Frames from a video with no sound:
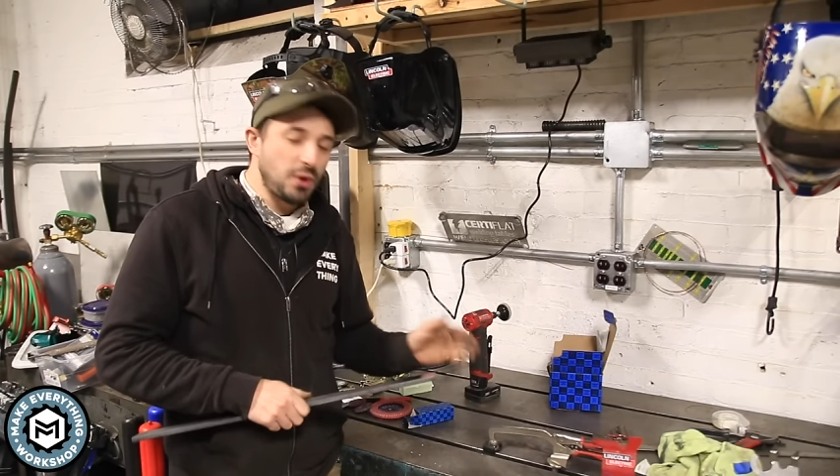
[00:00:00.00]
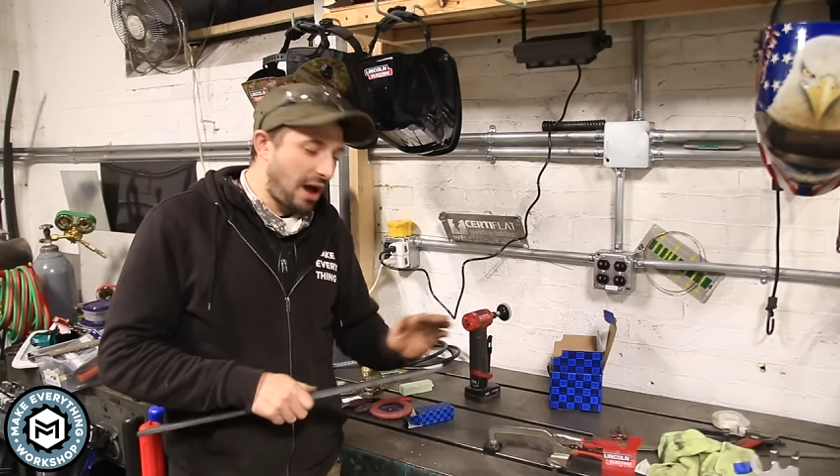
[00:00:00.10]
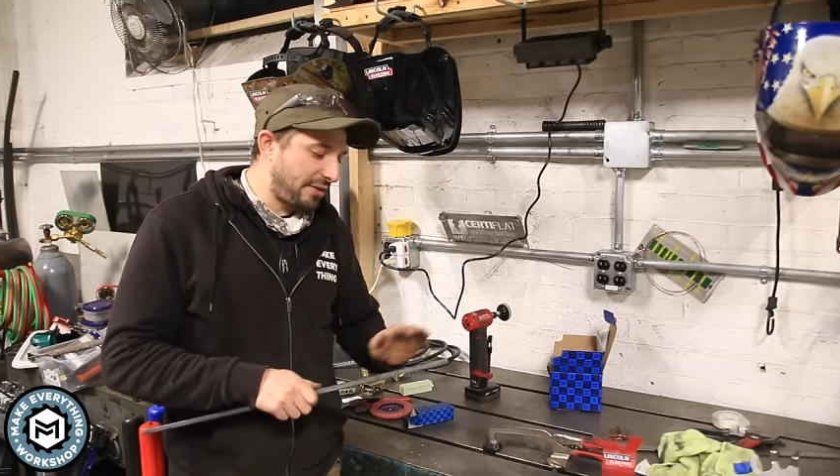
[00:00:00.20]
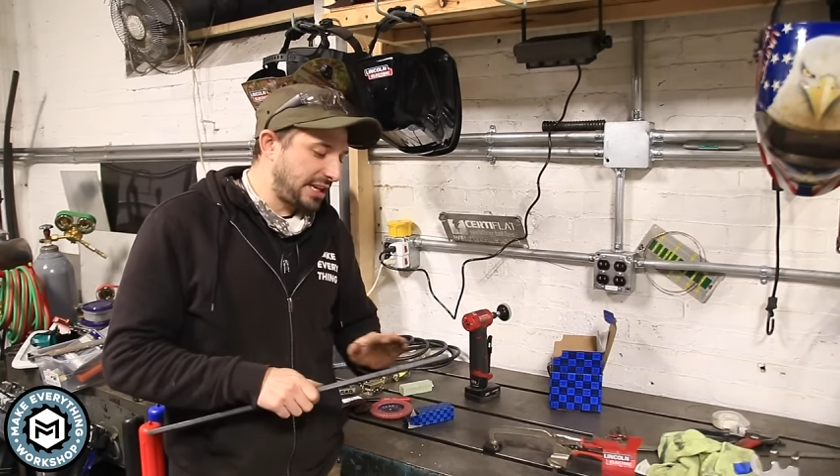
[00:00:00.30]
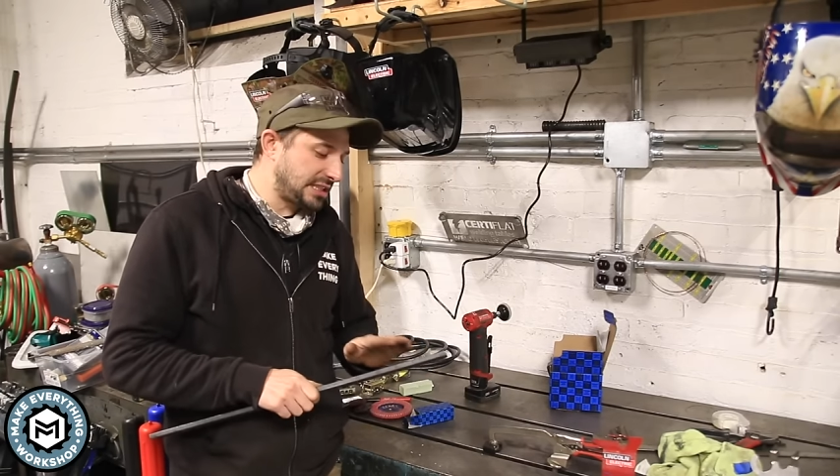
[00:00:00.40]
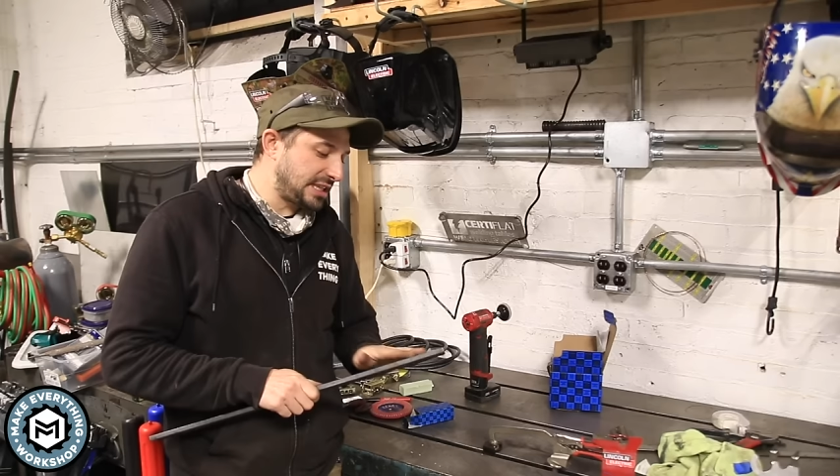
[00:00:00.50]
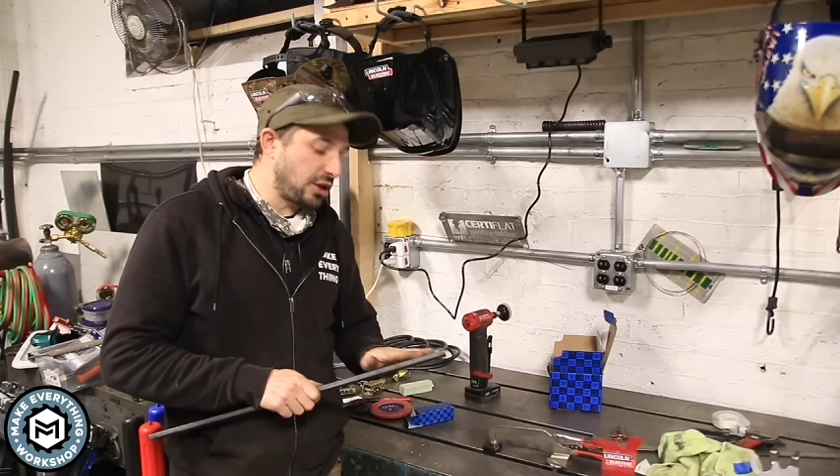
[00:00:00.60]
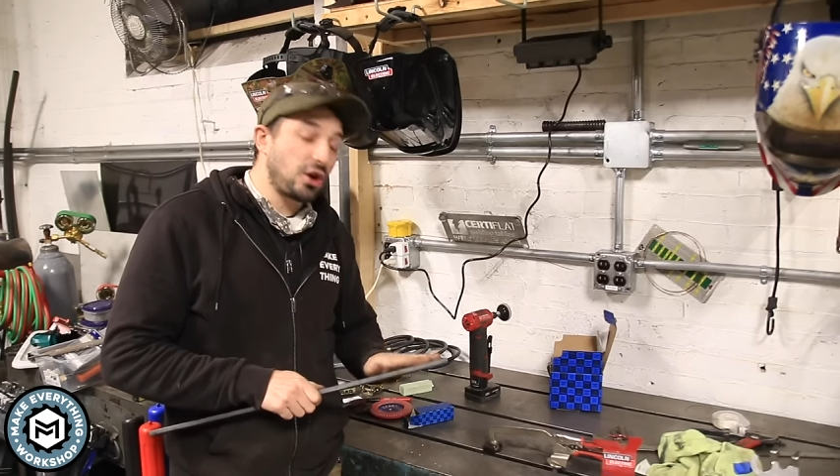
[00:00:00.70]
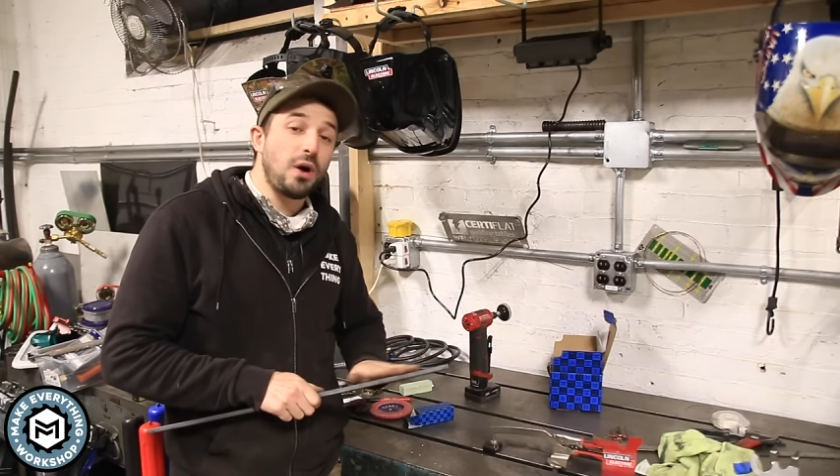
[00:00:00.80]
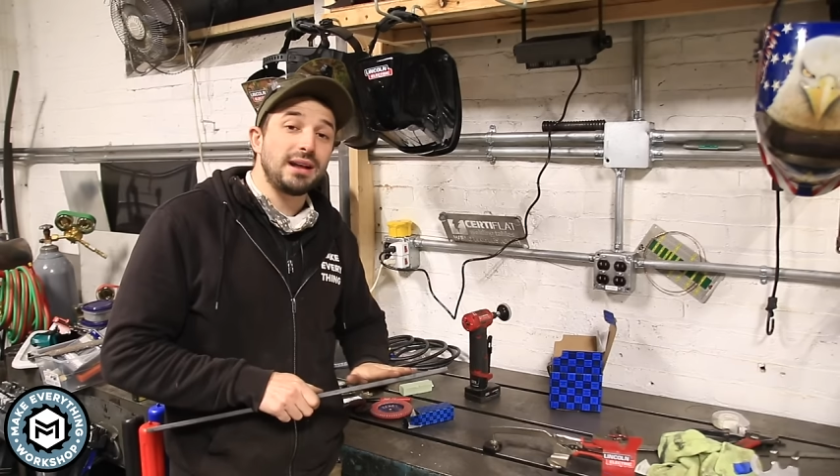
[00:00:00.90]
You obviously
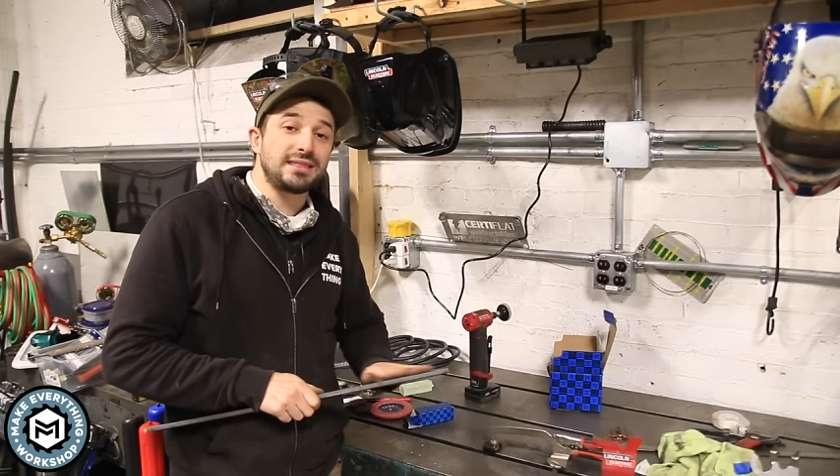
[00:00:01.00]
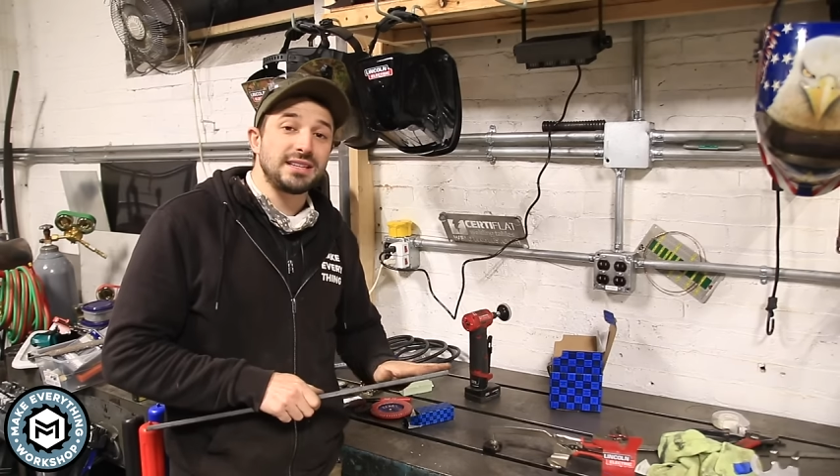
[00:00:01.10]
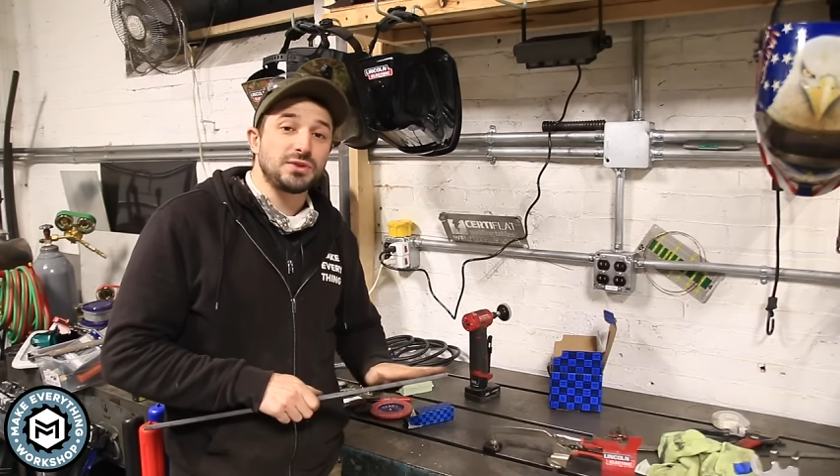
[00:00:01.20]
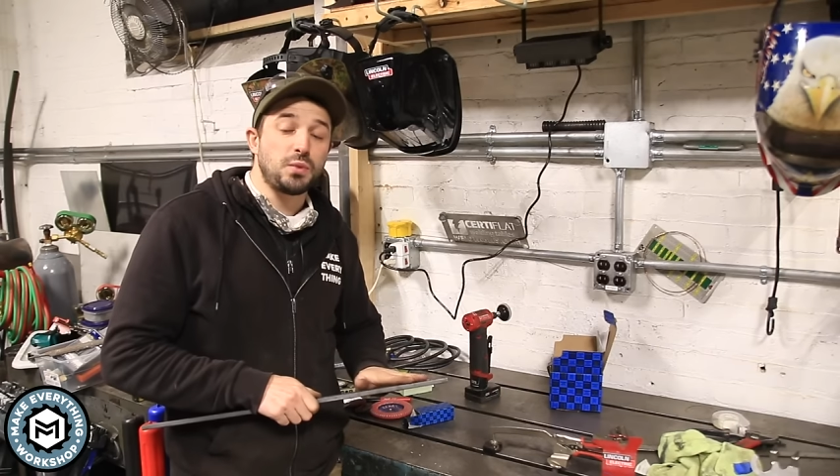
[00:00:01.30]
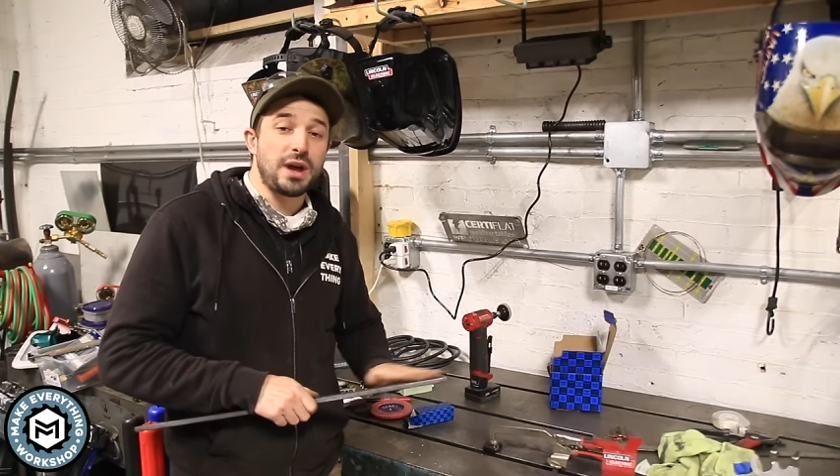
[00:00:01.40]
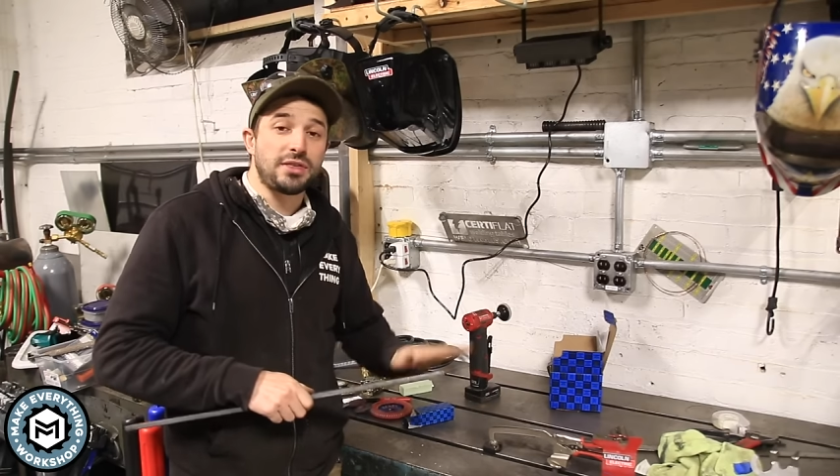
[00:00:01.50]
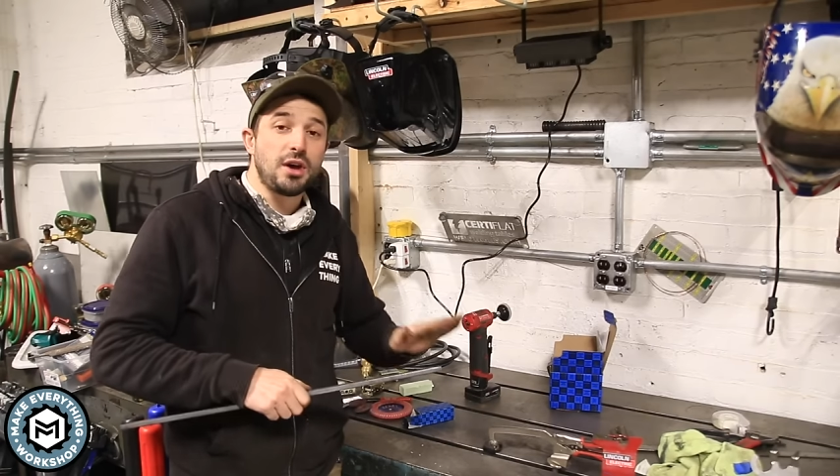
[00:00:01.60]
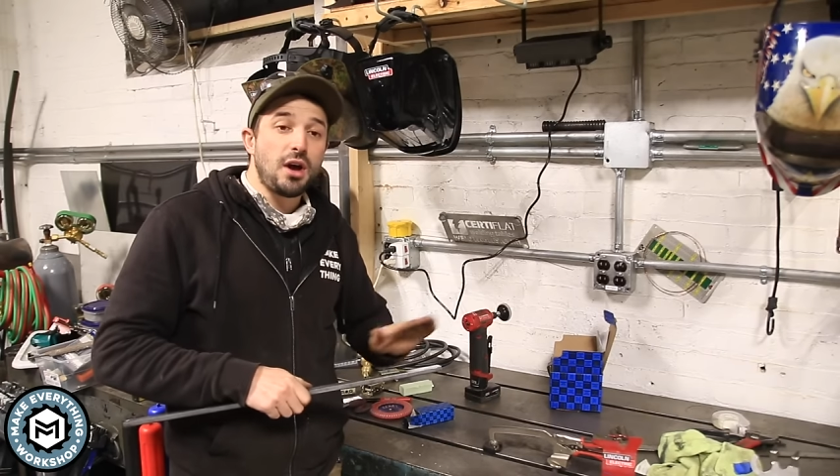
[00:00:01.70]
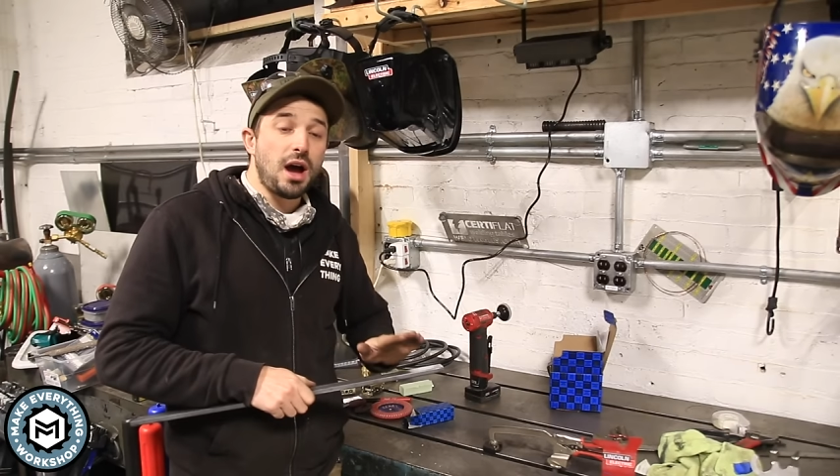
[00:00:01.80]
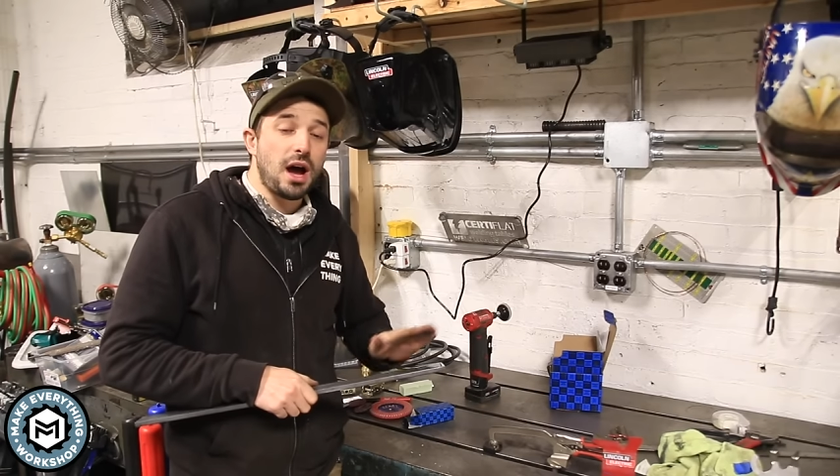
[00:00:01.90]
could go at this with
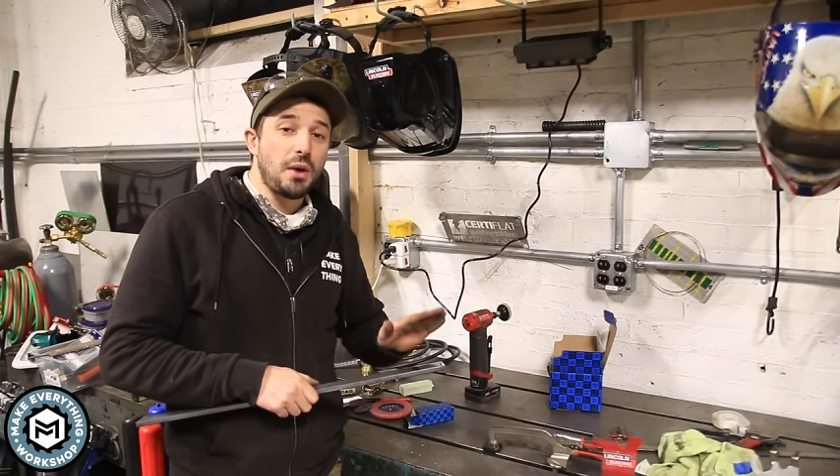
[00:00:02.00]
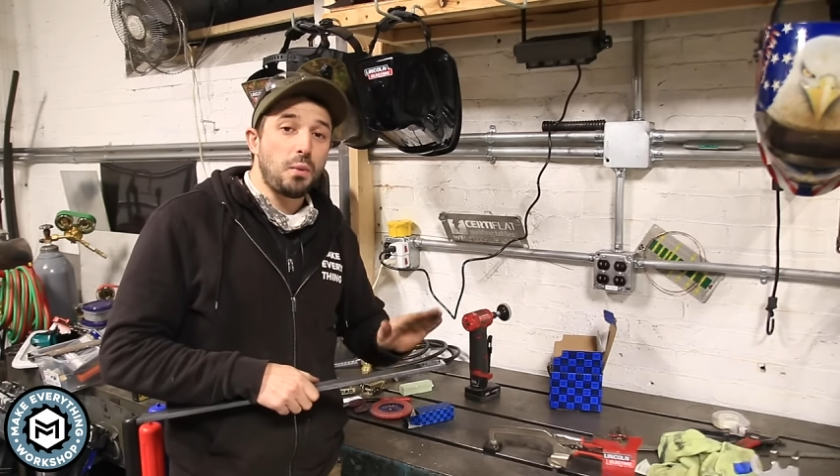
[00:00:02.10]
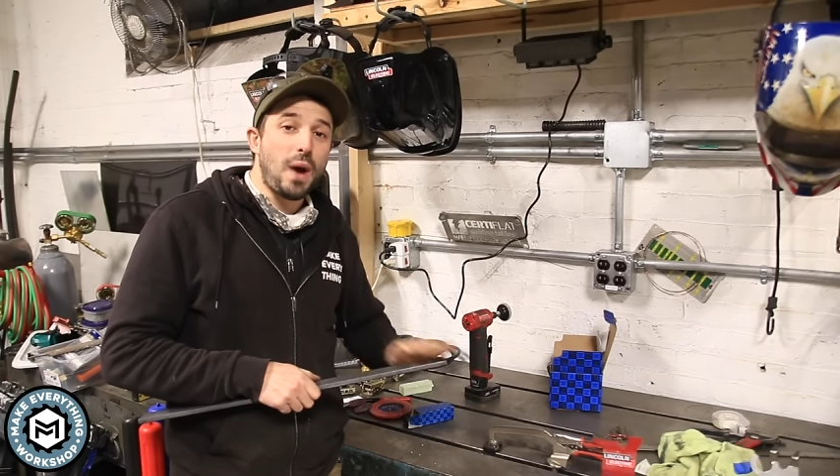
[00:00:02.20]
uh,